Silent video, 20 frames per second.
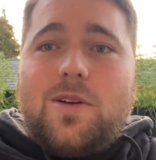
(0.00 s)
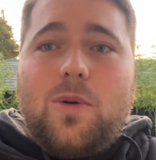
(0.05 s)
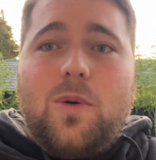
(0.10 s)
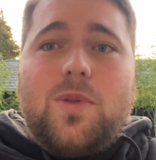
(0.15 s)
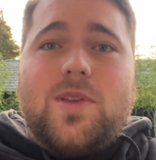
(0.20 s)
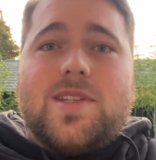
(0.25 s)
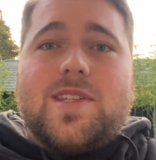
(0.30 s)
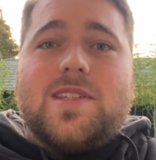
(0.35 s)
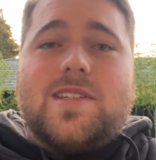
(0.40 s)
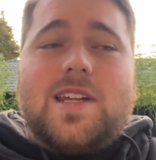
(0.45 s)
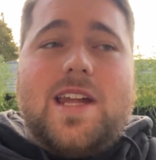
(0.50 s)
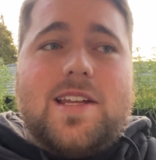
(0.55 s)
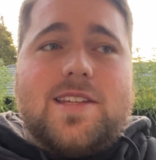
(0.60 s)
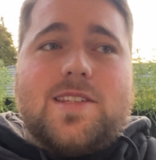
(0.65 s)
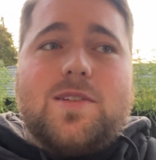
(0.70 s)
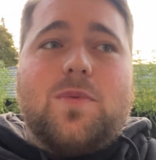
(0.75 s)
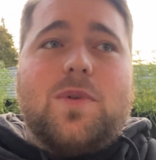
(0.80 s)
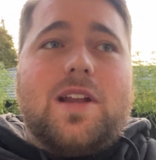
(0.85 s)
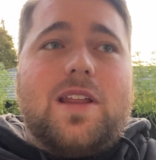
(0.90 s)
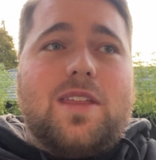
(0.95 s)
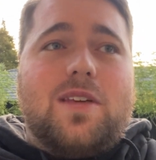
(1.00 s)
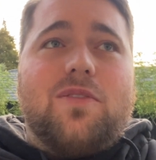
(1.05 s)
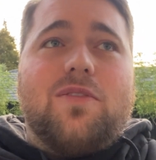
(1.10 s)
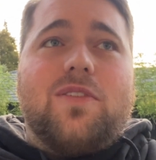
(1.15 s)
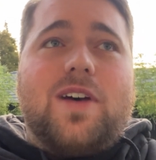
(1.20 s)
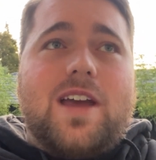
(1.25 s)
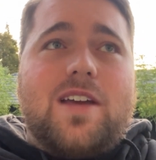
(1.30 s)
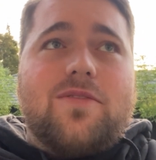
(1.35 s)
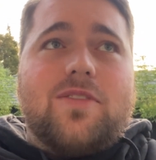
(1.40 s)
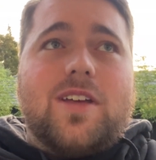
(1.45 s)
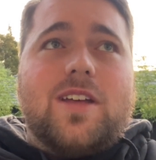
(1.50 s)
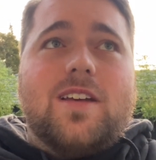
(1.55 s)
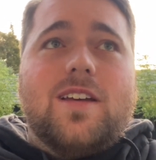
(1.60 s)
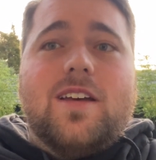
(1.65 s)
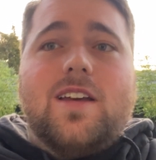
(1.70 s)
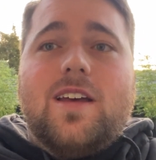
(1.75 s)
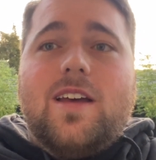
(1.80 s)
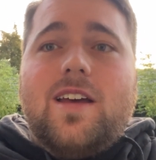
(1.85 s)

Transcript: all the stats that went in their favour.